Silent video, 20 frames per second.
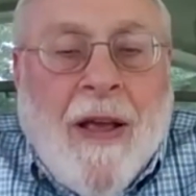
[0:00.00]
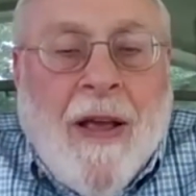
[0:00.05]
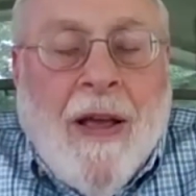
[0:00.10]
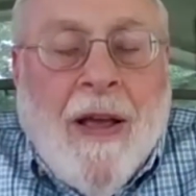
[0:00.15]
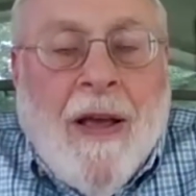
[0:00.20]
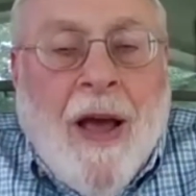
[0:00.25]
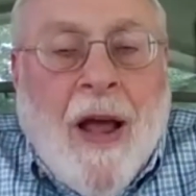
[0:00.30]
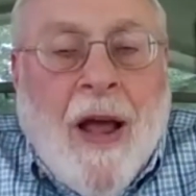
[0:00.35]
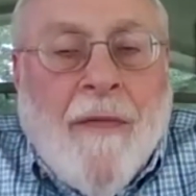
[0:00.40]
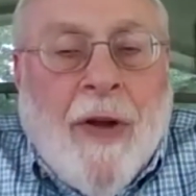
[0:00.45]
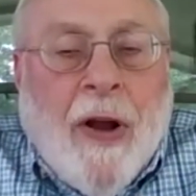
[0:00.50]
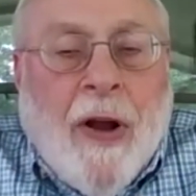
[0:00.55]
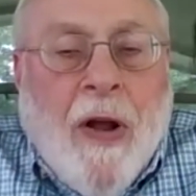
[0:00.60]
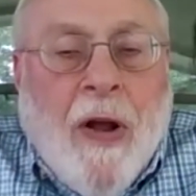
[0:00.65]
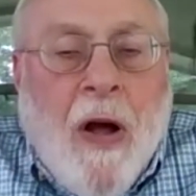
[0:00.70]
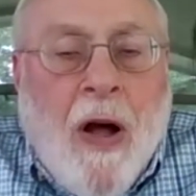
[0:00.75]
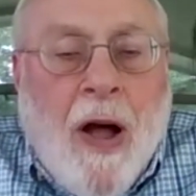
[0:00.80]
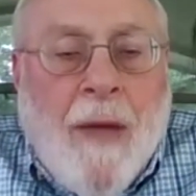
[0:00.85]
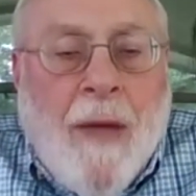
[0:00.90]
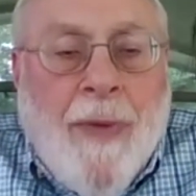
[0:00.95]
kind of a
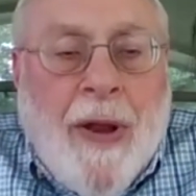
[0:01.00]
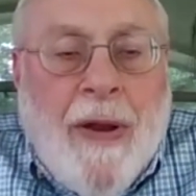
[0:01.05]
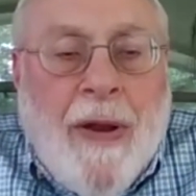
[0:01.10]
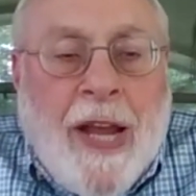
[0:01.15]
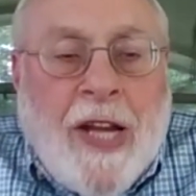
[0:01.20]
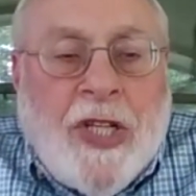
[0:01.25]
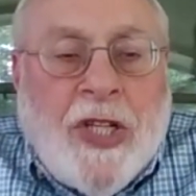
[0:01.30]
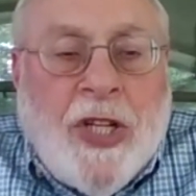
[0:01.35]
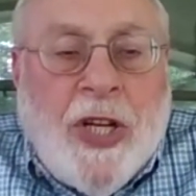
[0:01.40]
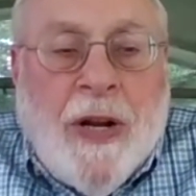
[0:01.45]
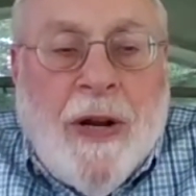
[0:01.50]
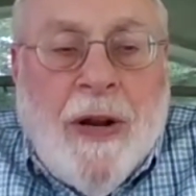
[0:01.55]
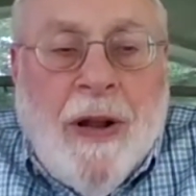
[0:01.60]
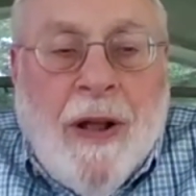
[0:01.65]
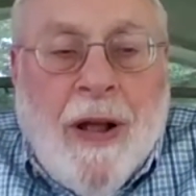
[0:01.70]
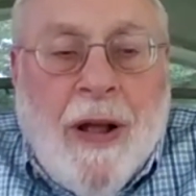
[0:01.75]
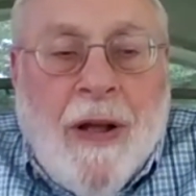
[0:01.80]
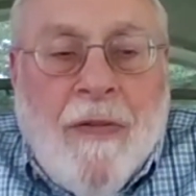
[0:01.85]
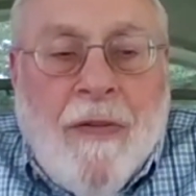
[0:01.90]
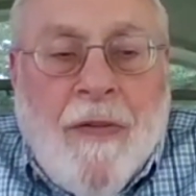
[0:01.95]
combination
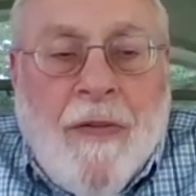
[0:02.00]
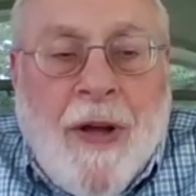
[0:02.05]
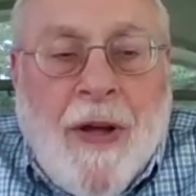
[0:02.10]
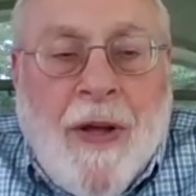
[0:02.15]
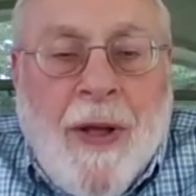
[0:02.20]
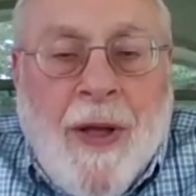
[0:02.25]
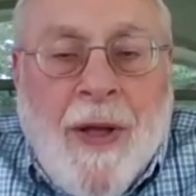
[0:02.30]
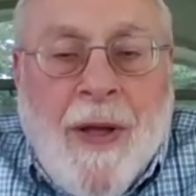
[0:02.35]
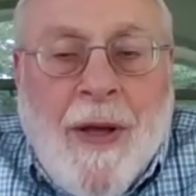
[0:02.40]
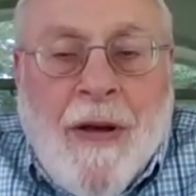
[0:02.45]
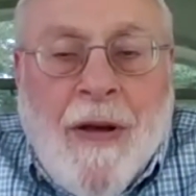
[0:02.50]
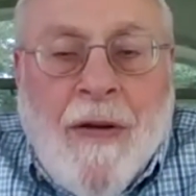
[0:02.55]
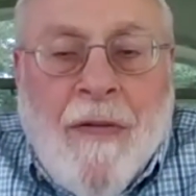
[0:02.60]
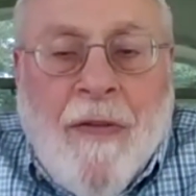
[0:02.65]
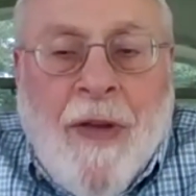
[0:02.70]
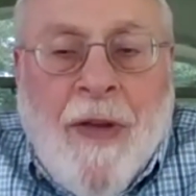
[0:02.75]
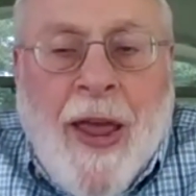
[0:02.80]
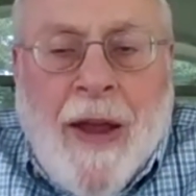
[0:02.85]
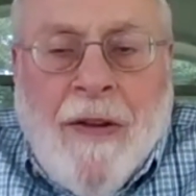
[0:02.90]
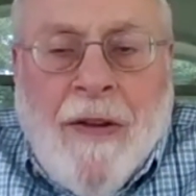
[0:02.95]
of
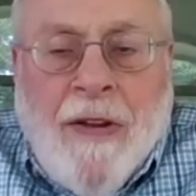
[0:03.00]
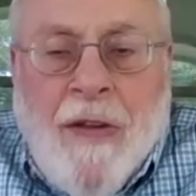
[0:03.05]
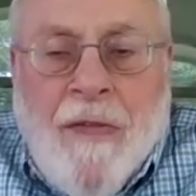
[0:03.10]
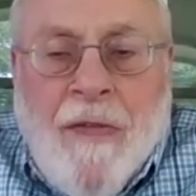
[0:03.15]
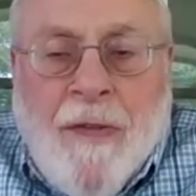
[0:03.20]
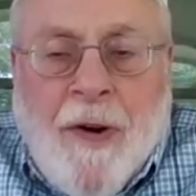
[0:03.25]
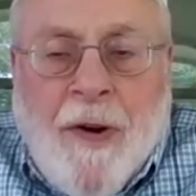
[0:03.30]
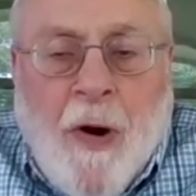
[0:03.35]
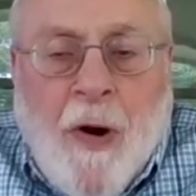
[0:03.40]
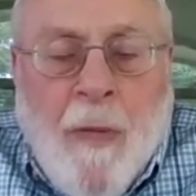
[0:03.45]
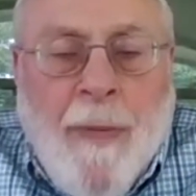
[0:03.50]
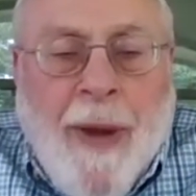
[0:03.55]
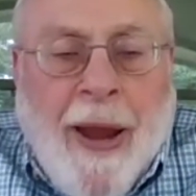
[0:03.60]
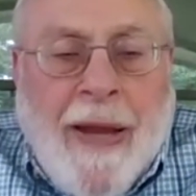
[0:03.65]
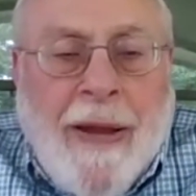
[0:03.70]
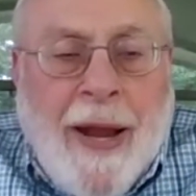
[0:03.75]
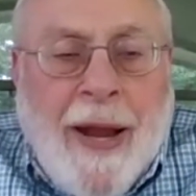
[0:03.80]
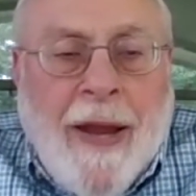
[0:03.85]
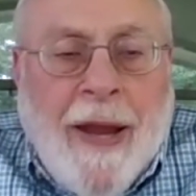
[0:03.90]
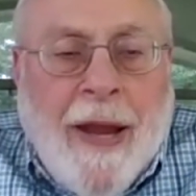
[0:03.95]

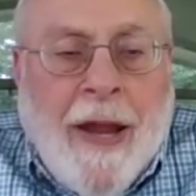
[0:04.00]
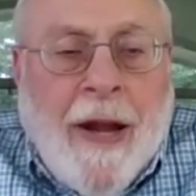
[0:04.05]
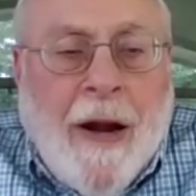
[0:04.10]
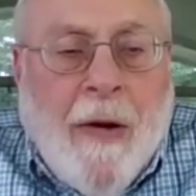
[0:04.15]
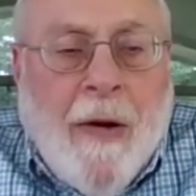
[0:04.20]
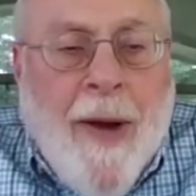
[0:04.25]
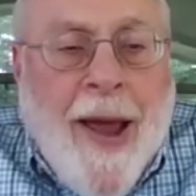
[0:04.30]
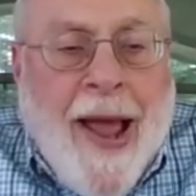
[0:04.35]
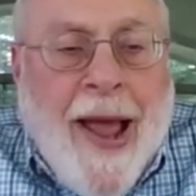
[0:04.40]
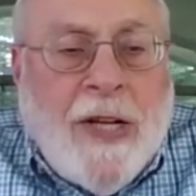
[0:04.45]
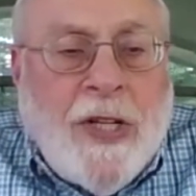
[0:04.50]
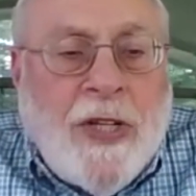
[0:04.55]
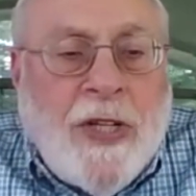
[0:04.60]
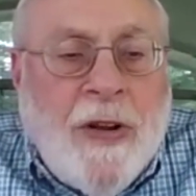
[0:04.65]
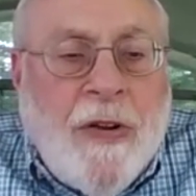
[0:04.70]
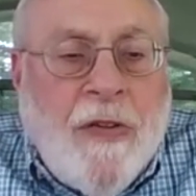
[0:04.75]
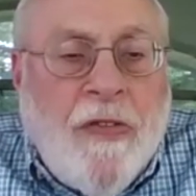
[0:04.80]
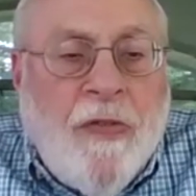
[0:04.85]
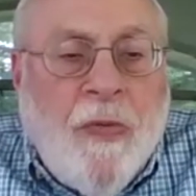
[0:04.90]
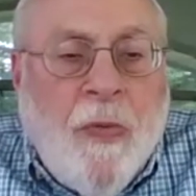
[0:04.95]
antiferromagnetic
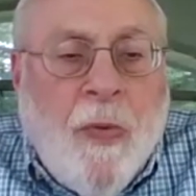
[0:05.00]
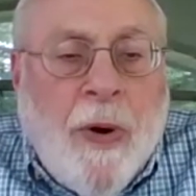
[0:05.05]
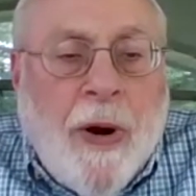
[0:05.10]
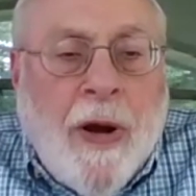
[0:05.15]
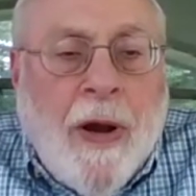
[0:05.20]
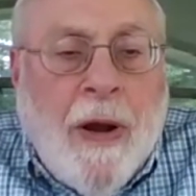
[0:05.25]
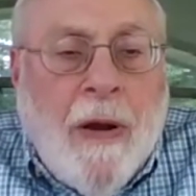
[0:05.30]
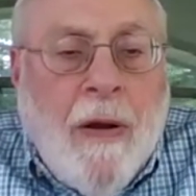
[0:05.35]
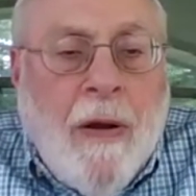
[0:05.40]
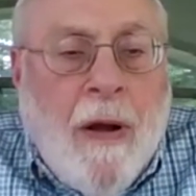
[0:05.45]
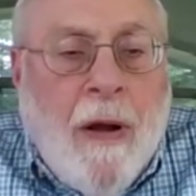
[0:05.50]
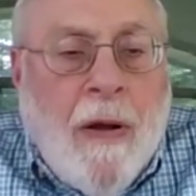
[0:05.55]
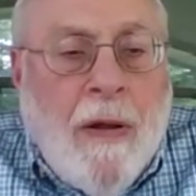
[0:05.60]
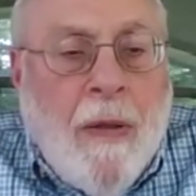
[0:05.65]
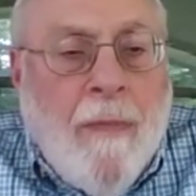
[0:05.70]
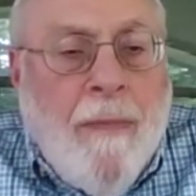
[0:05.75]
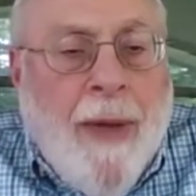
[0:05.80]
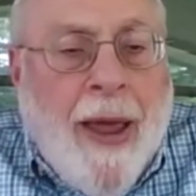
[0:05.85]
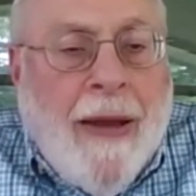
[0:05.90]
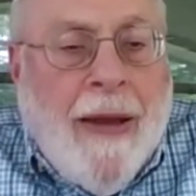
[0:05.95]
interactions working on
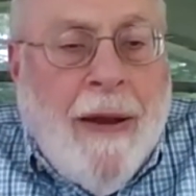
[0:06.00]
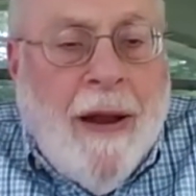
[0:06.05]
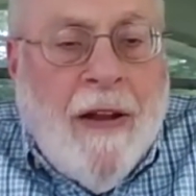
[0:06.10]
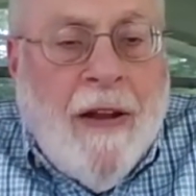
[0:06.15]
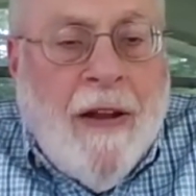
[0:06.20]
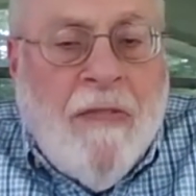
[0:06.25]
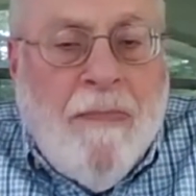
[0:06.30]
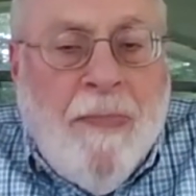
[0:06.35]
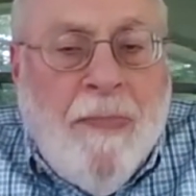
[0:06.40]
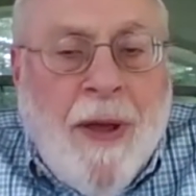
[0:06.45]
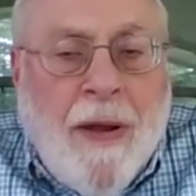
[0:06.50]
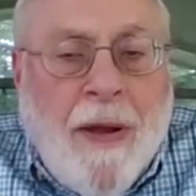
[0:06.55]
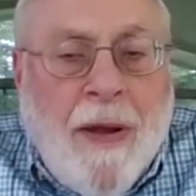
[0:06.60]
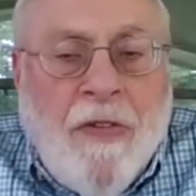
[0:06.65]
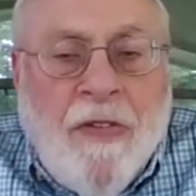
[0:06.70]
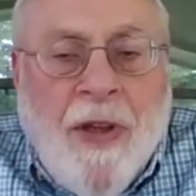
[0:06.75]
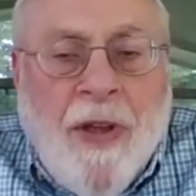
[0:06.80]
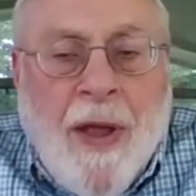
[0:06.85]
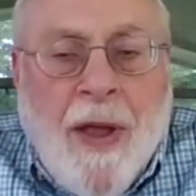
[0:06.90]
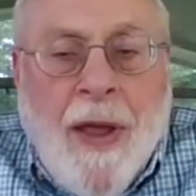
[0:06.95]
the magnetic
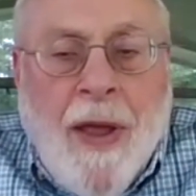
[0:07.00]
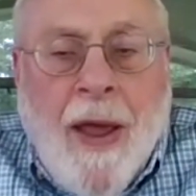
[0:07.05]
spins,